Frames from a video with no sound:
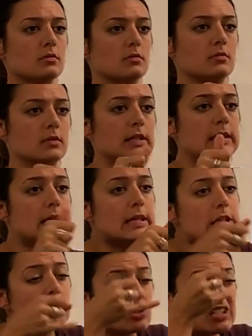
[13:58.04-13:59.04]
Just like
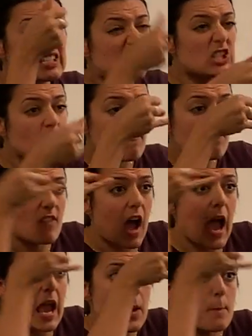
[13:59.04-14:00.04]
skeletal muscle, it covers
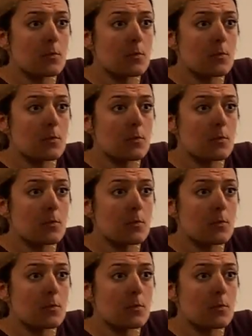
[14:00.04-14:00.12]
all the